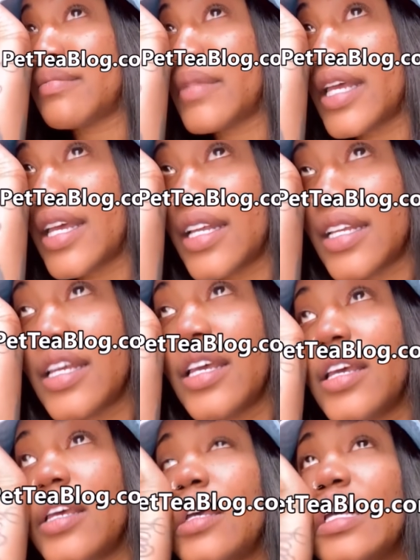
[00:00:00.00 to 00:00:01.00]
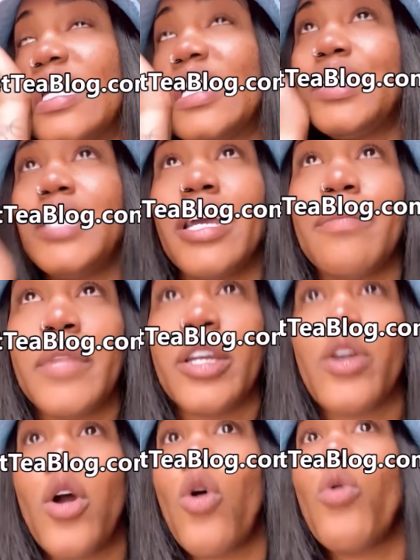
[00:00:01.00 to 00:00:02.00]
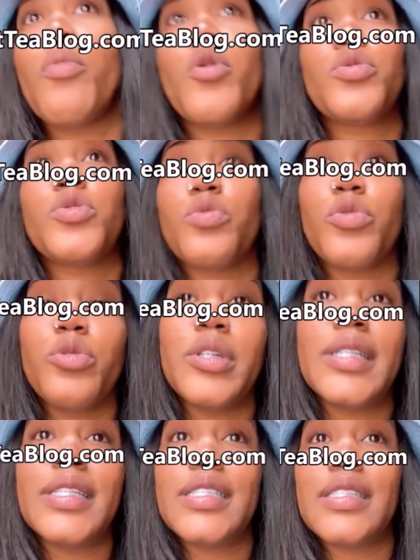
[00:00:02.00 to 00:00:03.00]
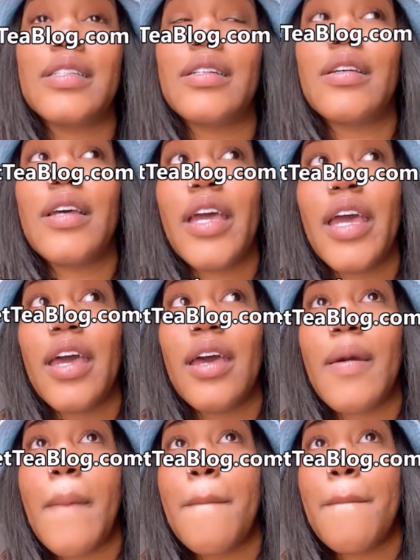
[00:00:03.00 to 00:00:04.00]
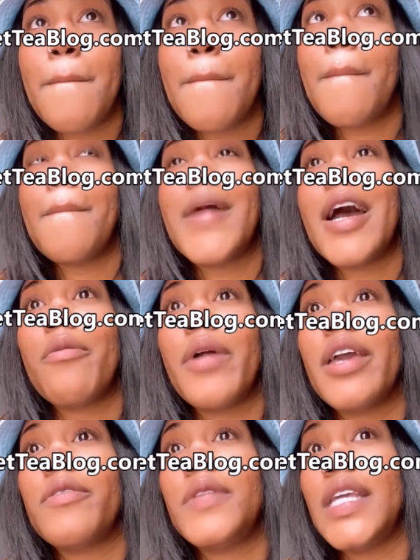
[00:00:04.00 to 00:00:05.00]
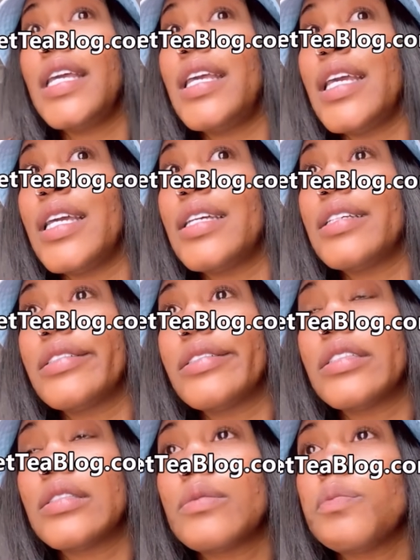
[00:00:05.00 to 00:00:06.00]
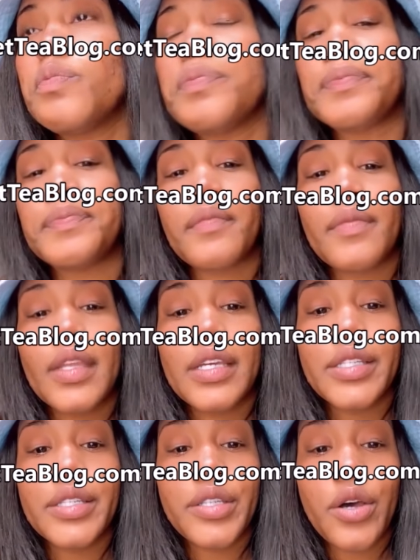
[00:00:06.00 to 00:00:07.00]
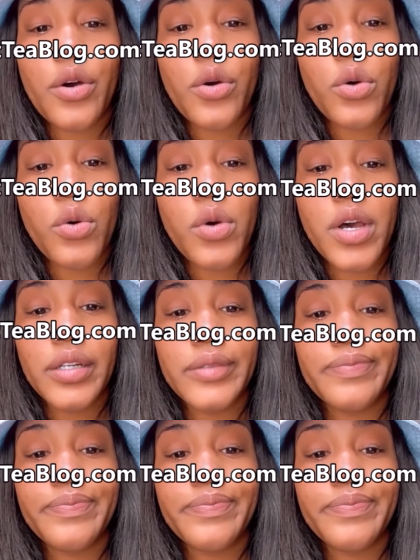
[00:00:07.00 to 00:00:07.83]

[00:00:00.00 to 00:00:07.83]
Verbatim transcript: them and damn near almost ruined my way of thinking. So,